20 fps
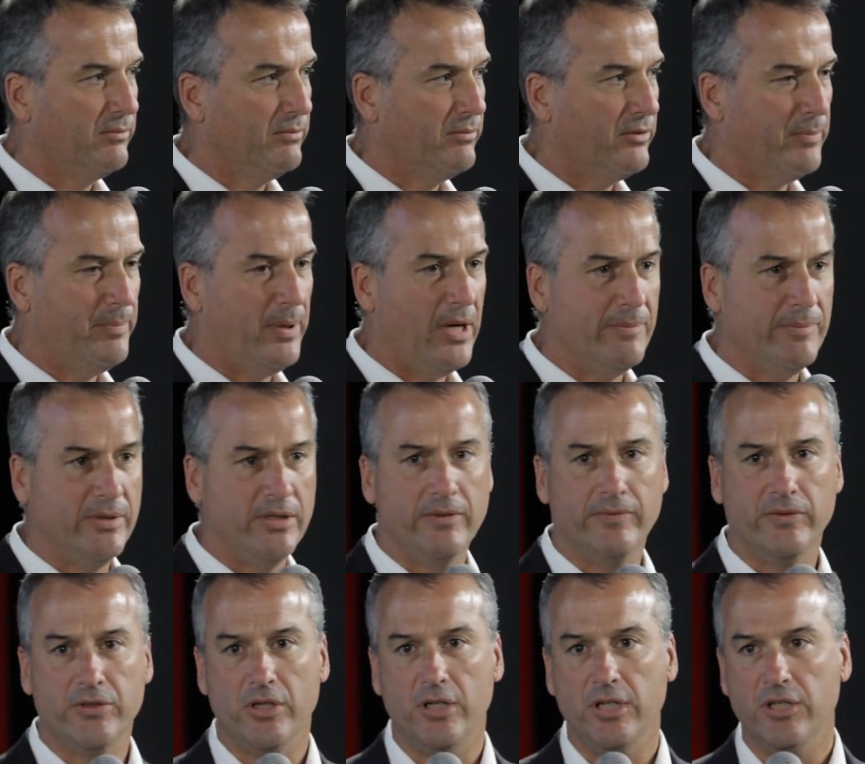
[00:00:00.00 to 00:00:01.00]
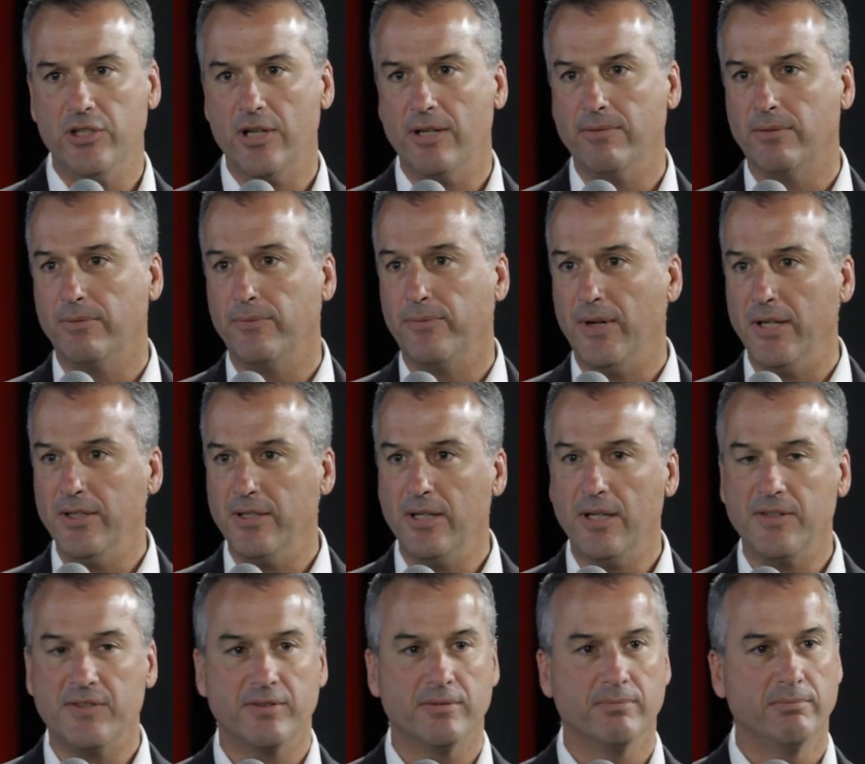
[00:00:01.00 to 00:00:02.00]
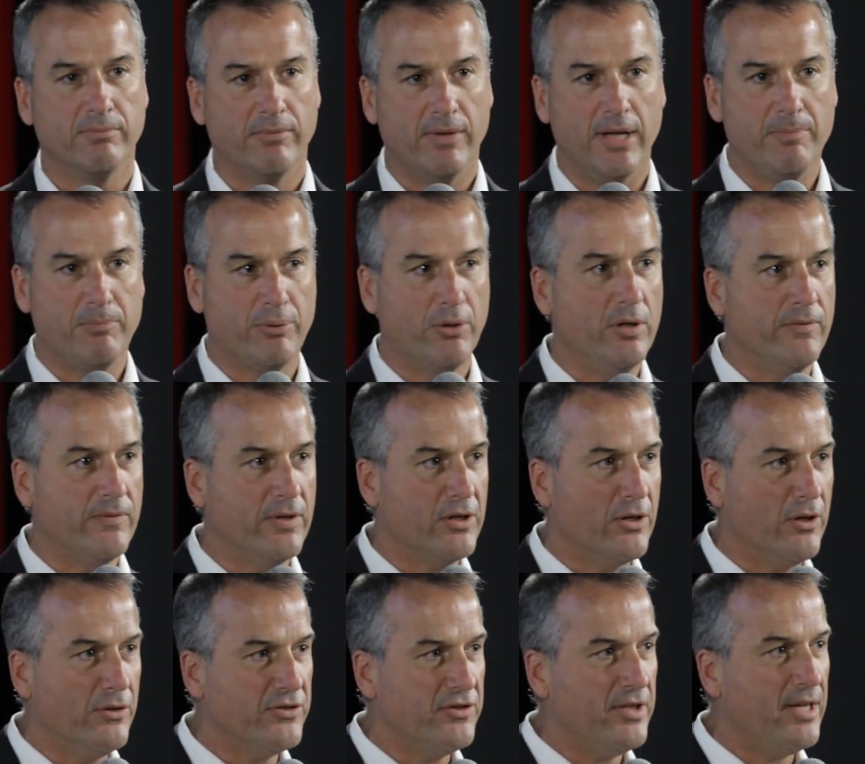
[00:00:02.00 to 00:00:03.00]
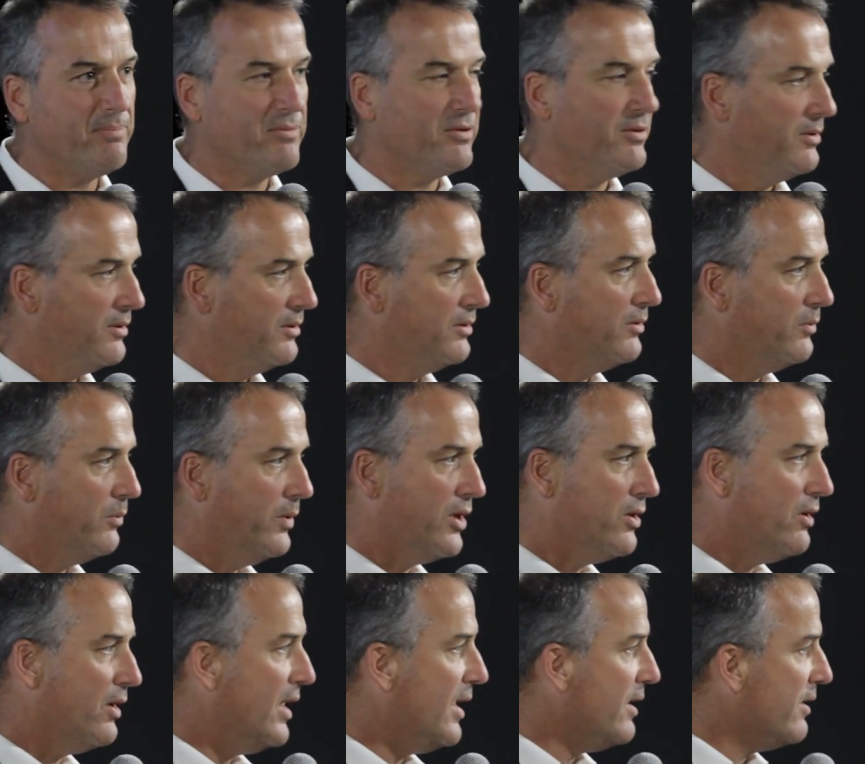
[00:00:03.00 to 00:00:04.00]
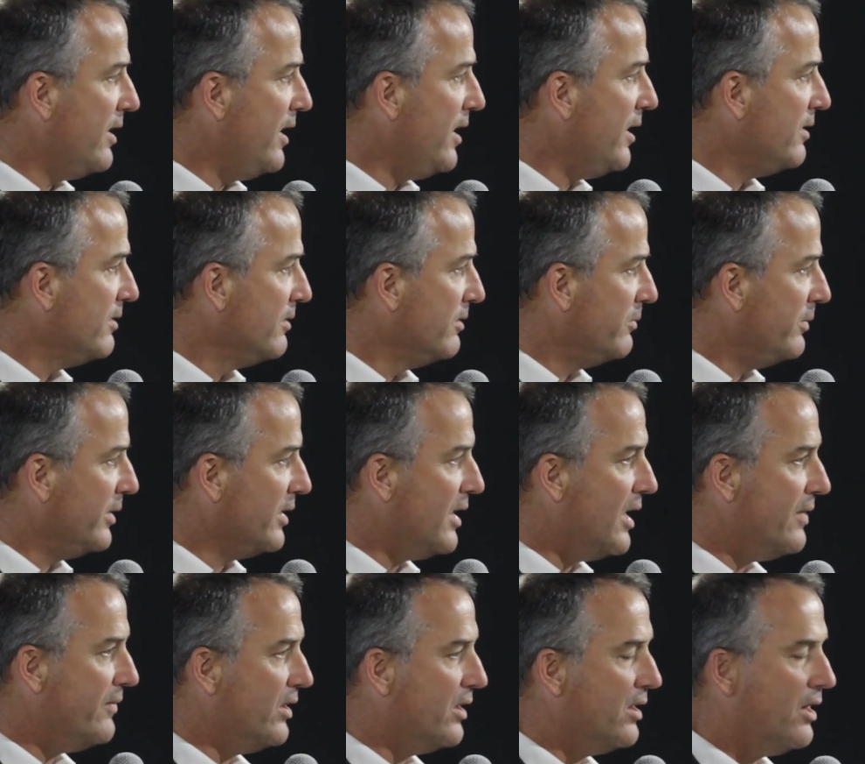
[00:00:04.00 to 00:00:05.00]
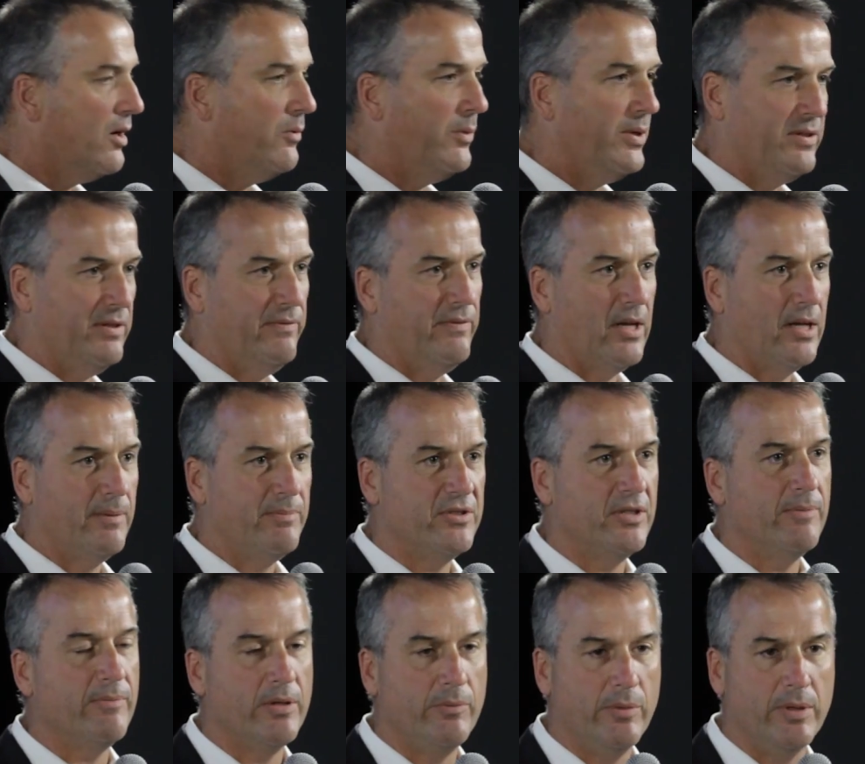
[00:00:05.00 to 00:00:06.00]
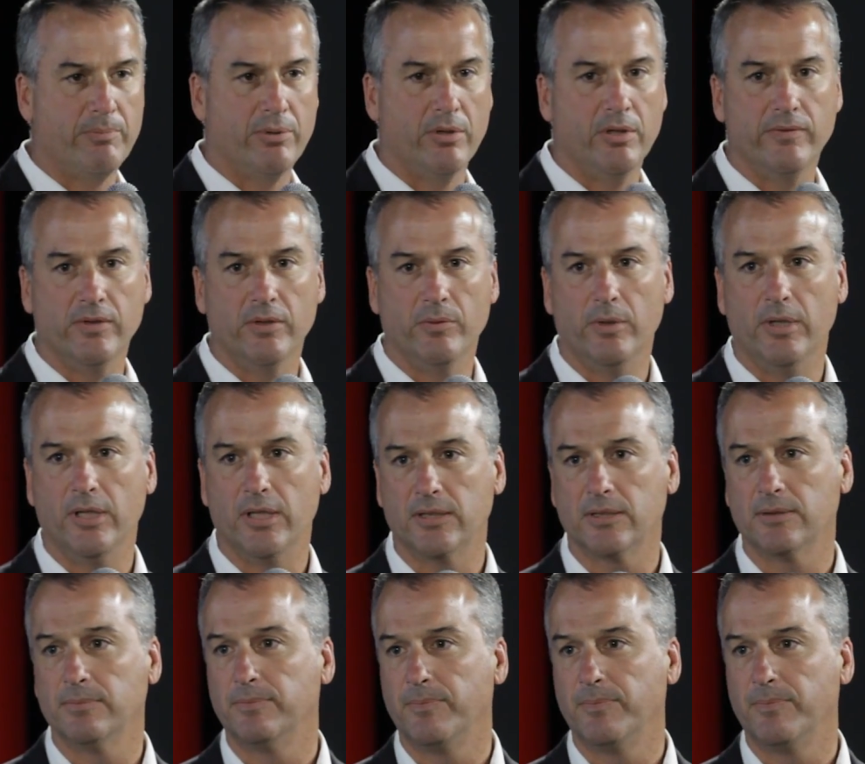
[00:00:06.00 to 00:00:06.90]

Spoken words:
Department of Attorney General funded us. They proved the concept. We got out there. We gave it a go. We developed something. We proved it worked.